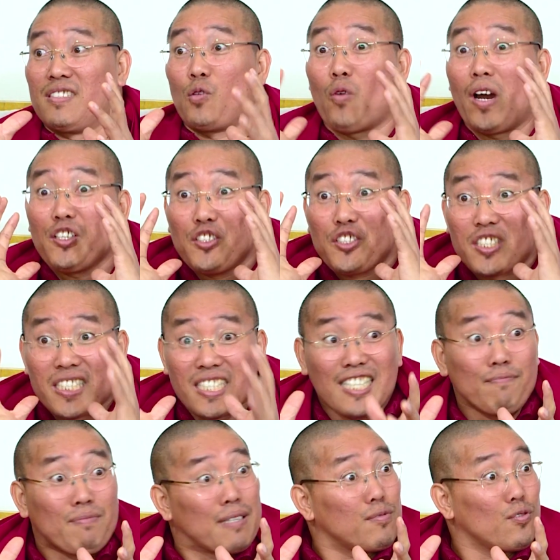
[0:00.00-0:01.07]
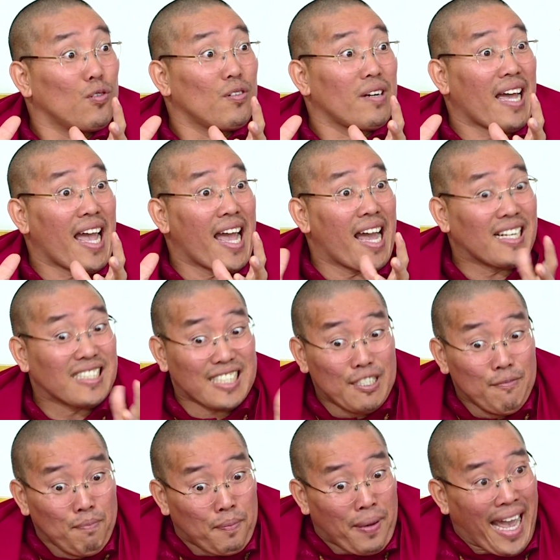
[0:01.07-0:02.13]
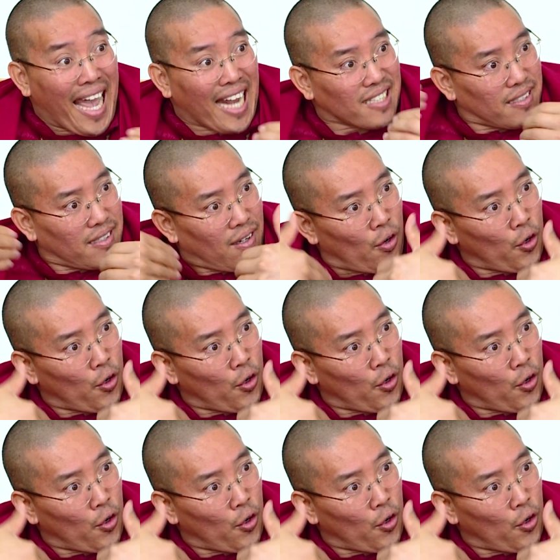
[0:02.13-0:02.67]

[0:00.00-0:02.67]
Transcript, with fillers: the way you see people has impact